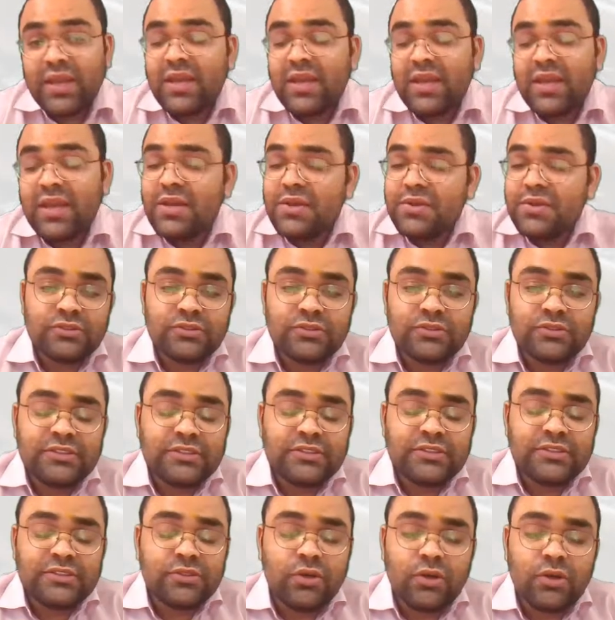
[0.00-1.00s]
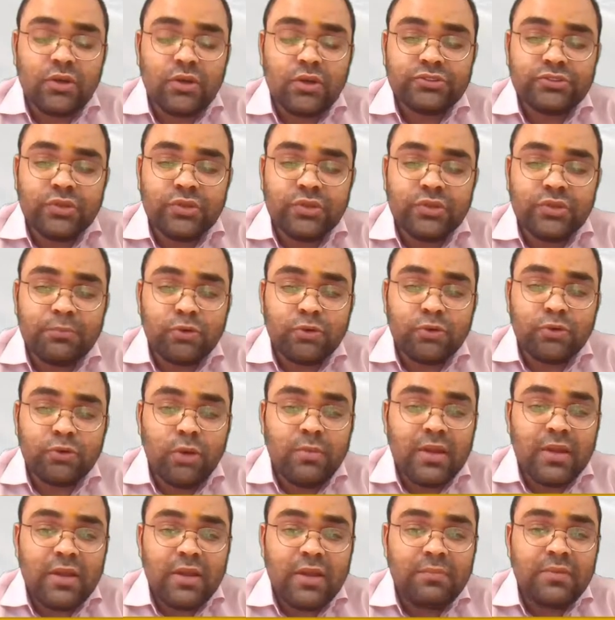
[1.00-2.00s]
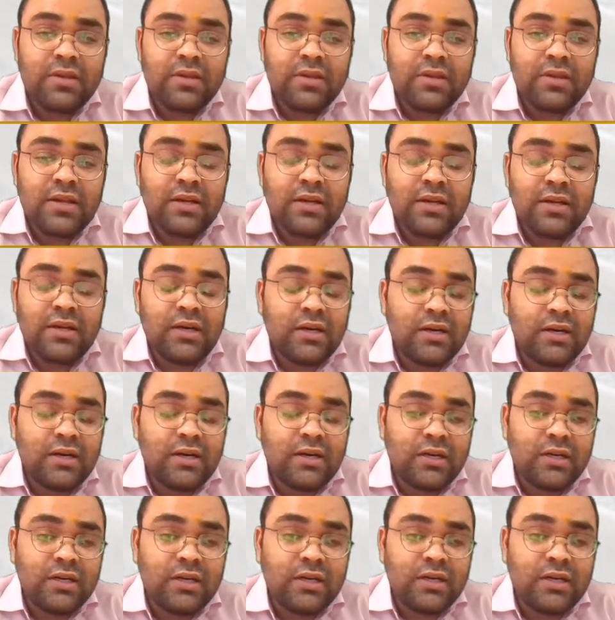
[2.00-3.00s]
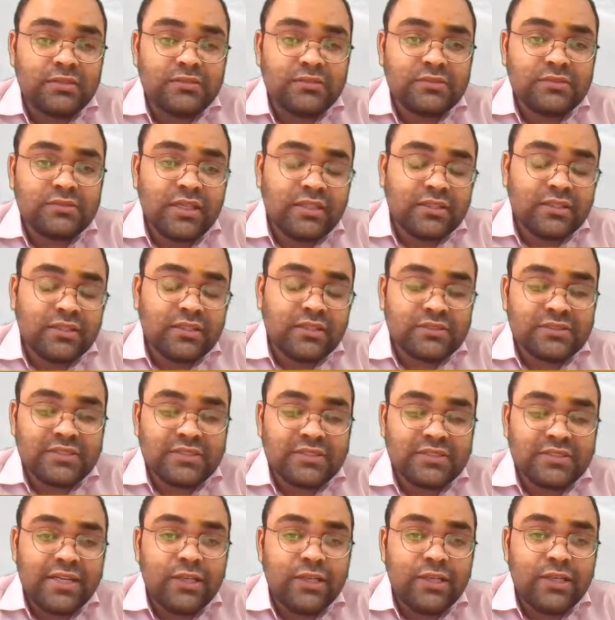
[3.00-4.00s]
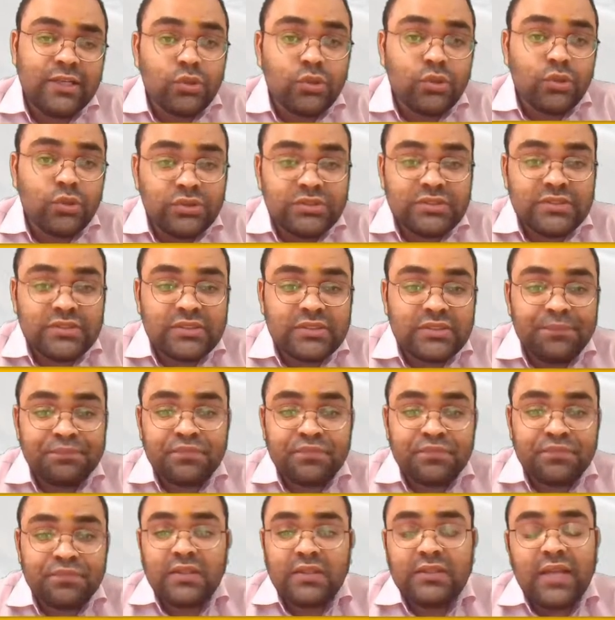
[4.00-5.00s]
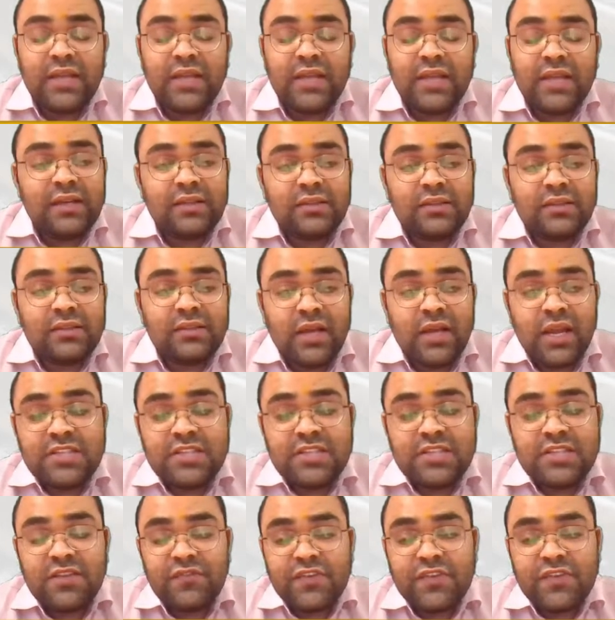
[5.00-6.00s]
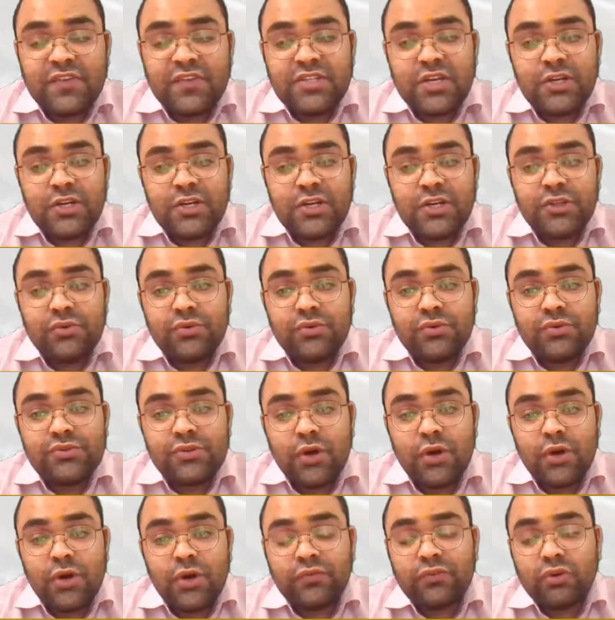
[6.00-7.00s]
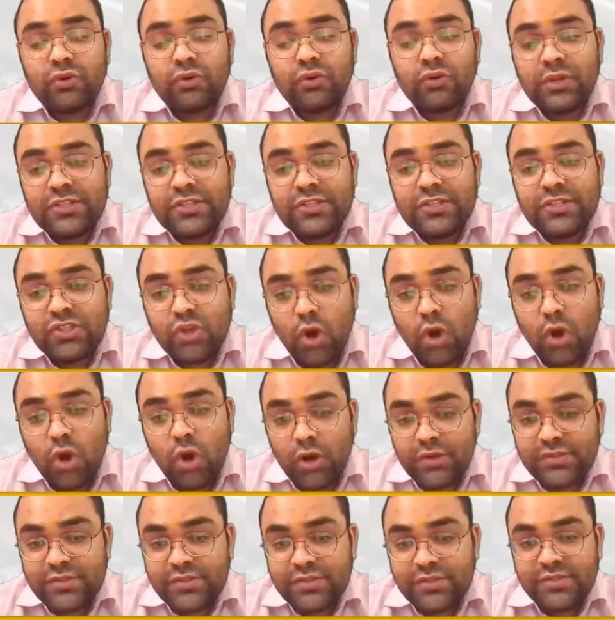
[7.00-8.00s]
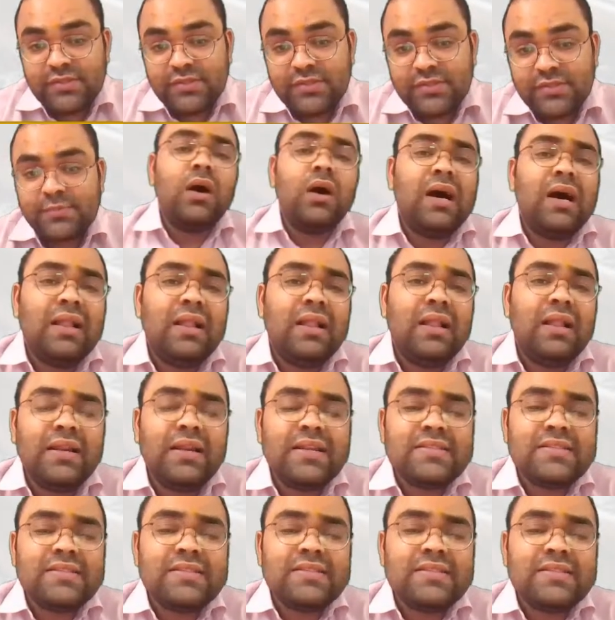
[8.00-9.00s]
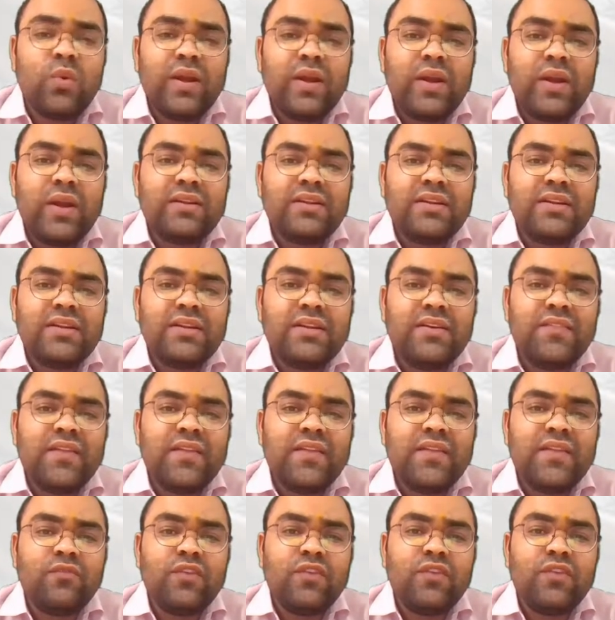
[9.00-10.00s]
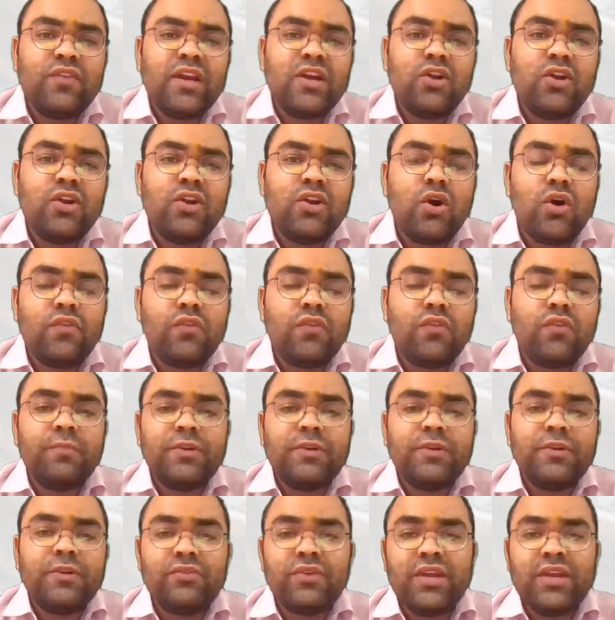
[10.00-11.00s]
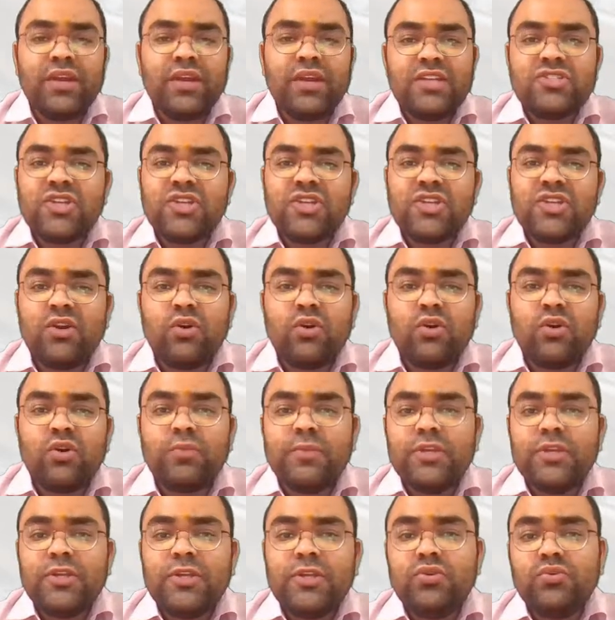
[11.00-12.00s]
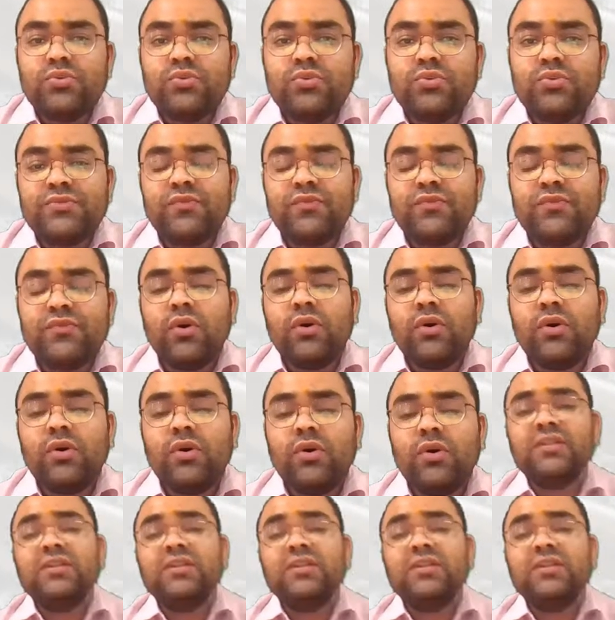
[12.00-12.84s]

Okay, so this is also a problem, that sending goods. And insufficient use of rolling stocks. It is quite clear that a wagon of metro gauge cannot be used for